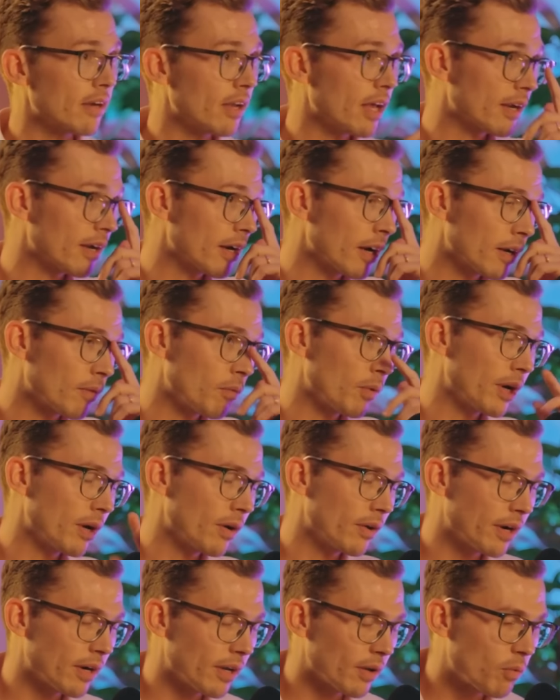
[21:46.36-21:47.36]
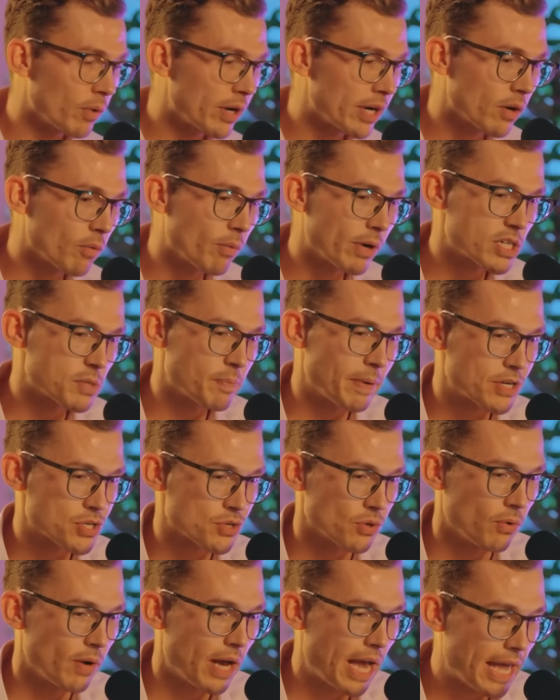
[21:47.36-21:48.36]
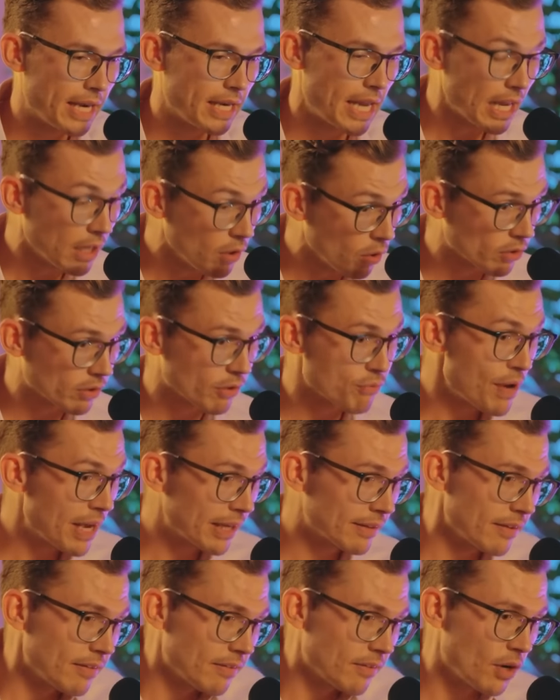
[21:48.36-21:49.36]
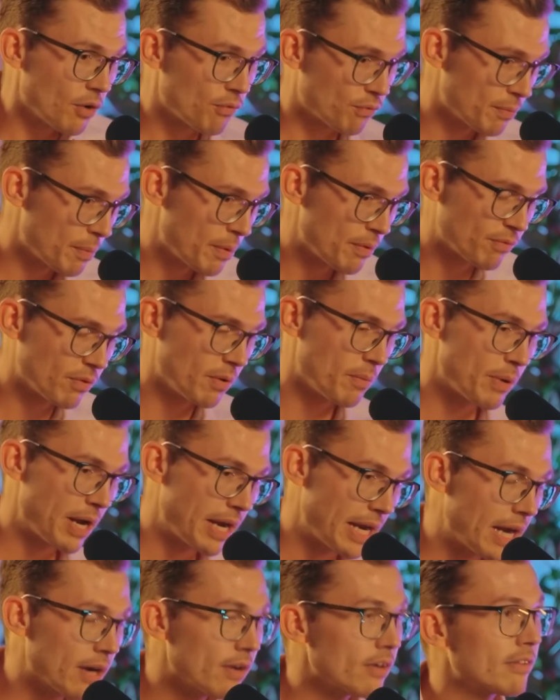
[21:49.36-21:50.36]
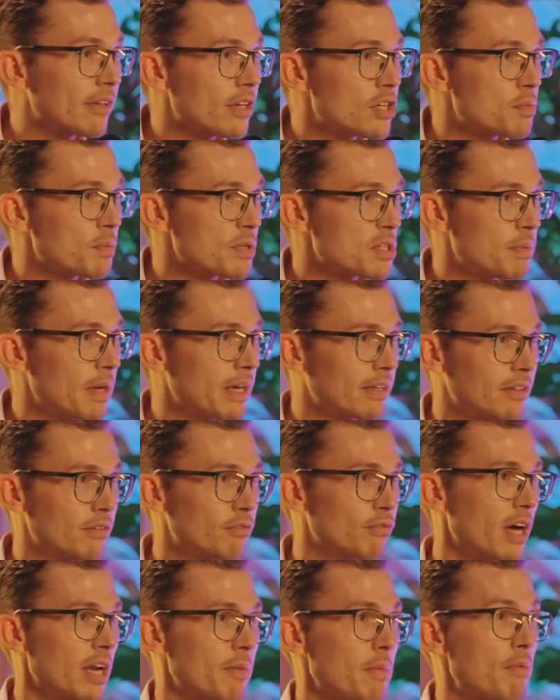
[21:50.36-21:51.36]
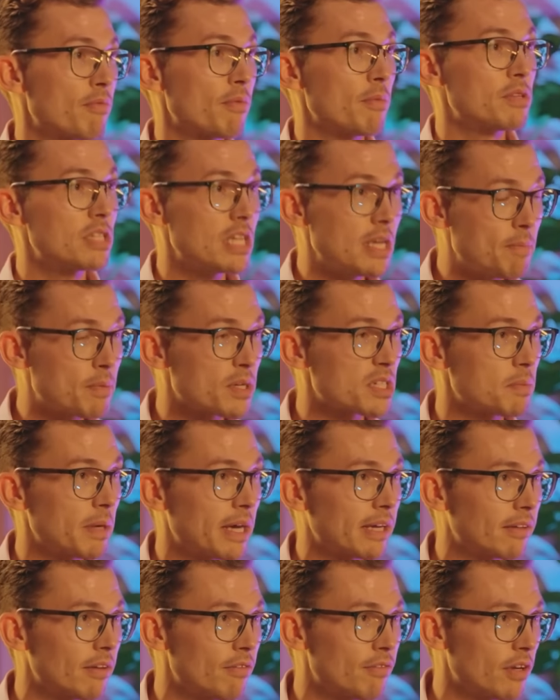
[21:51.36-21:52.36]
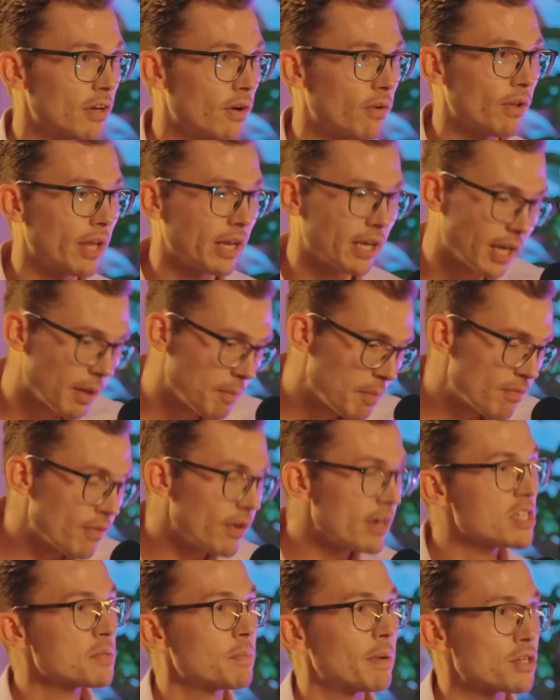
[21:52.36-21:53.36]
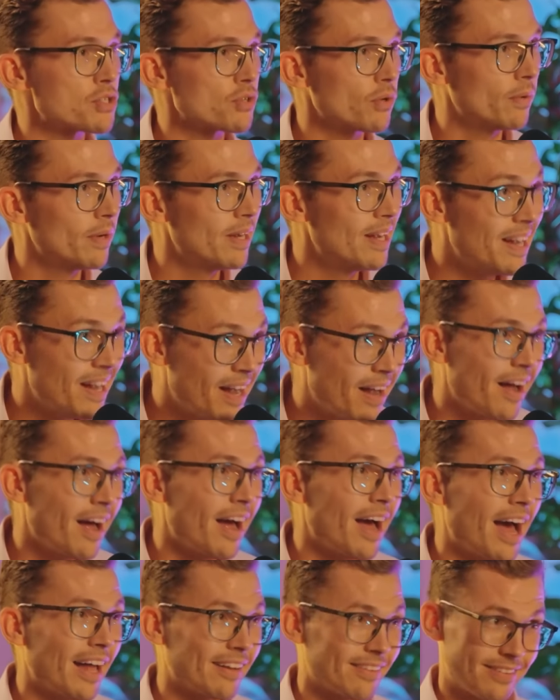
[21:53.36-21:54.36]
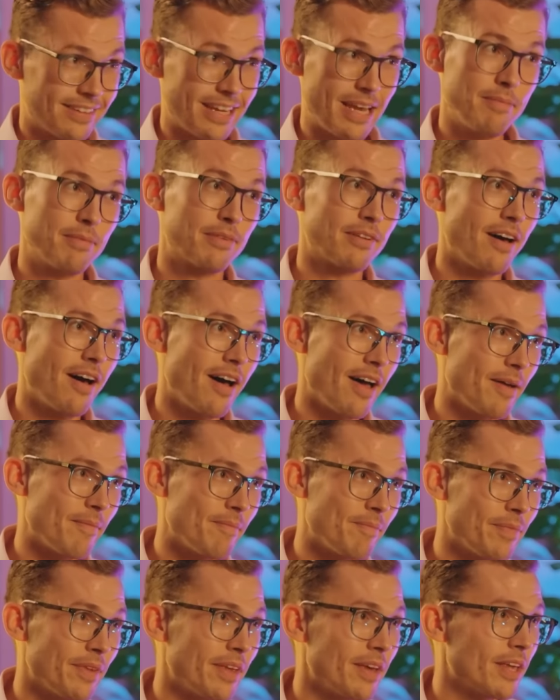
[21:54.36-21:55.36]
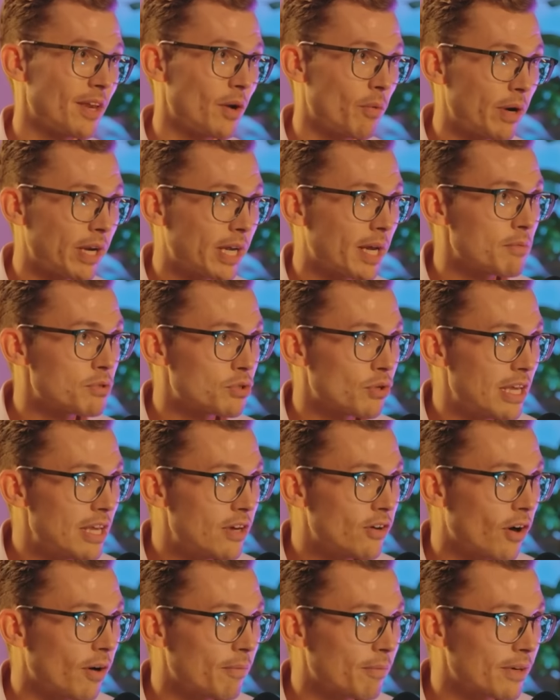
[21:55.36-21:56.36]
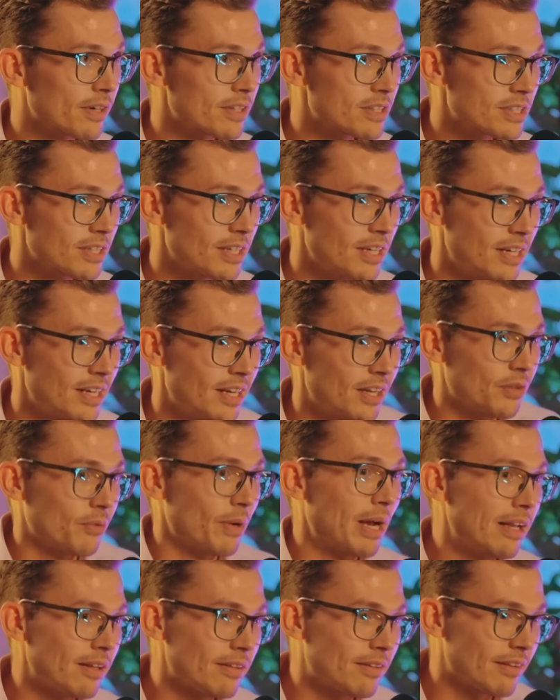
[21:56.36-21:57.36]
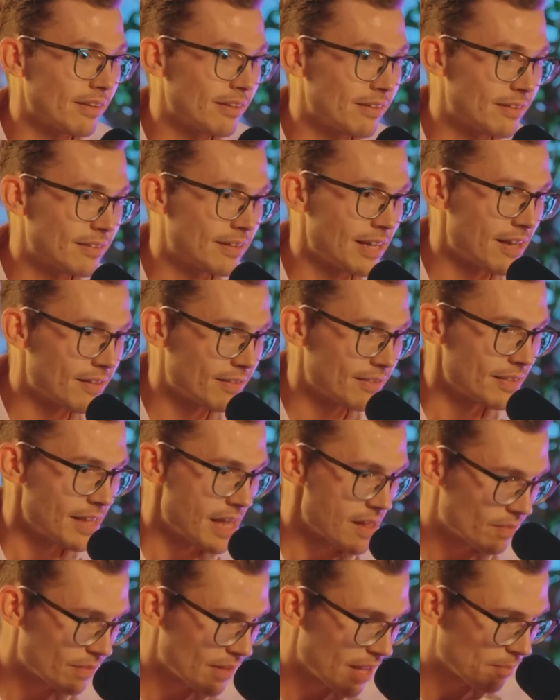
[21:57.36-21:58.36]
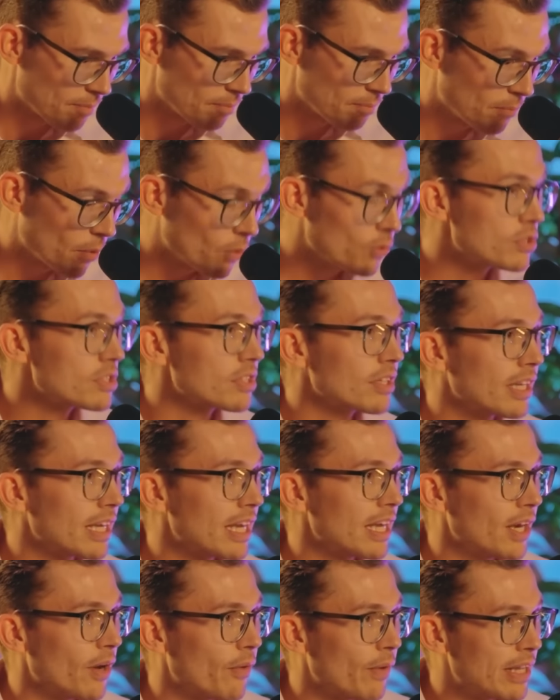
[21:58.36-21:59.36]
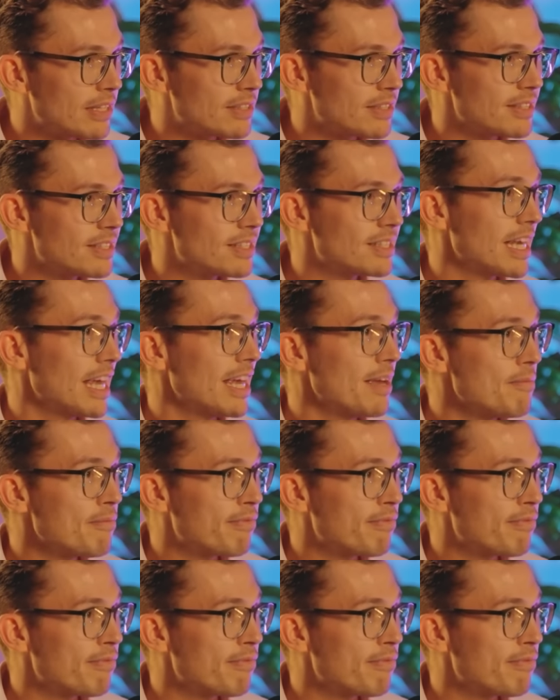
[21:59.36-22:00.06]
like, you know, we're special. And look, the fact is, you know, from a brand heritage perspective, right, and maybe from a team perspective, you know, like they can be very special. At the same time, you know, when it comes to e-commerce, the reality is that mostly, you know, it's the same